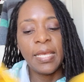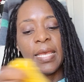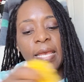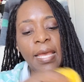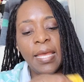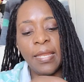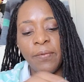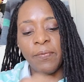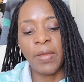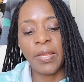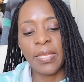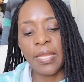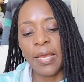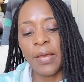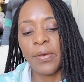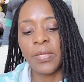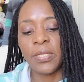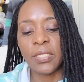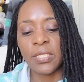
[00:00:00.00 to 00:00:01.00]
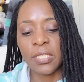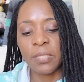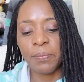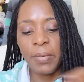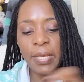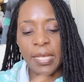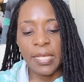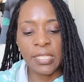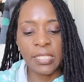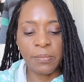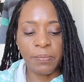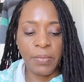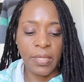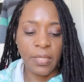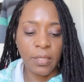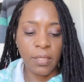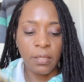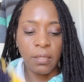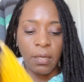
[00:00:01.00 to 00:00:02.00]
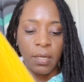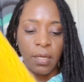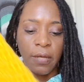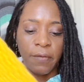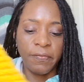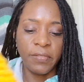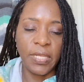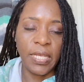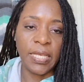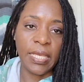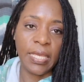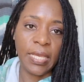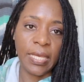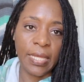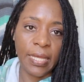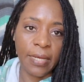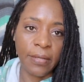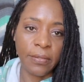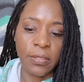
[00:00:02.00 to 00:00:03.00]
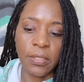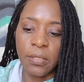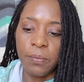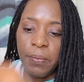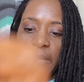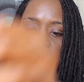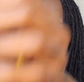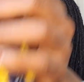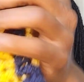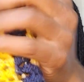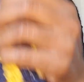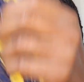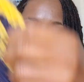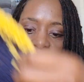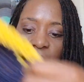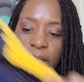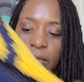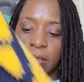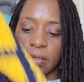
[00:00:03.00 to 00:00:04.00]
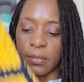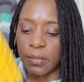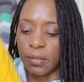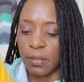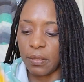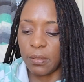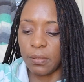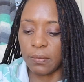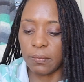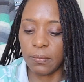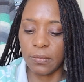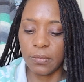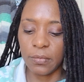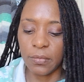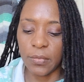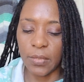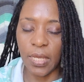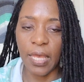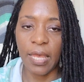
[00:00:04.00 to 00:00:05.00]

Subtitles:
And right now it just pains me. The thought of taking it out just pains me right now. So I